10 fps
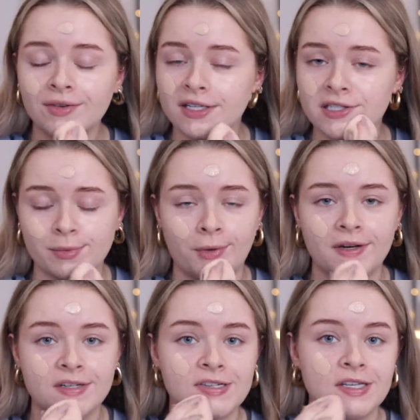really
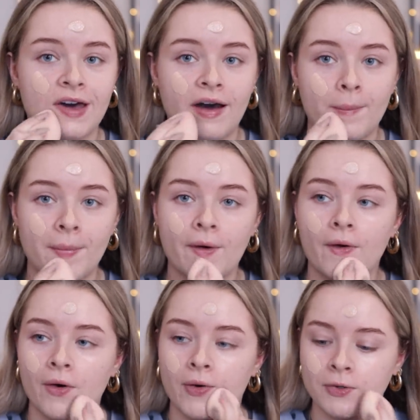disappointed to see that
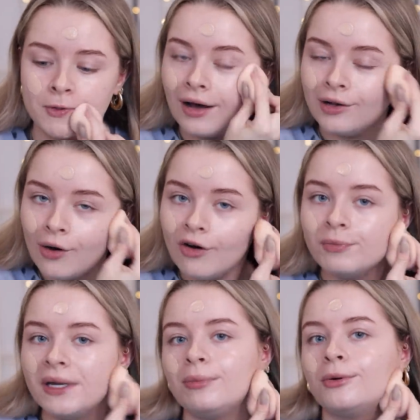because a lot of
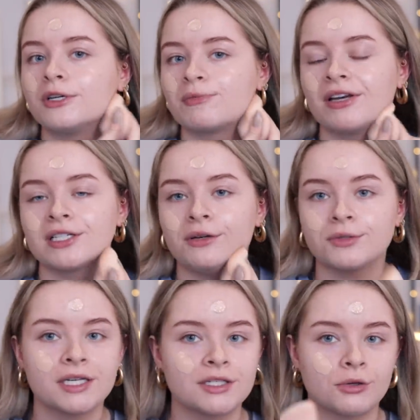people, especially
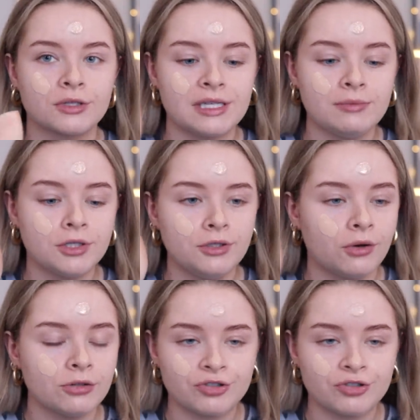on TikTok, seem to not